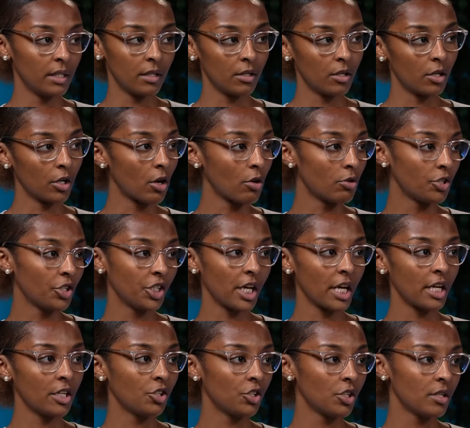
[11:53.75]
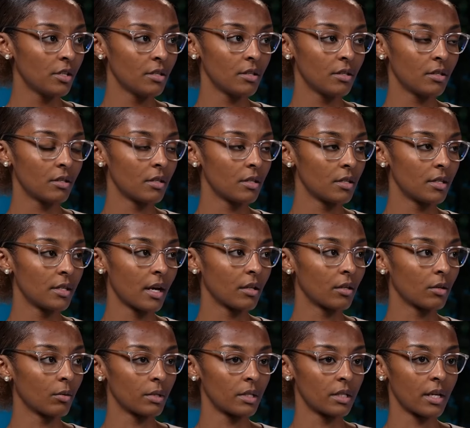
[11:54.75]
did negotiations. The
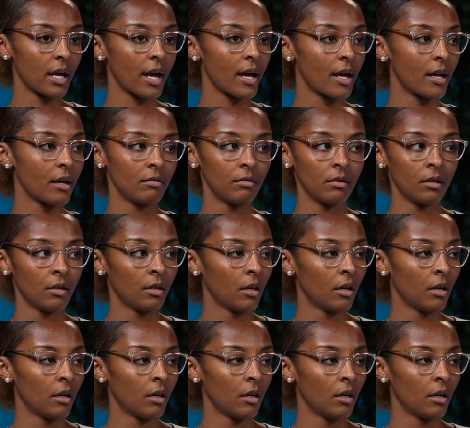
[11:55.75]
seller was at...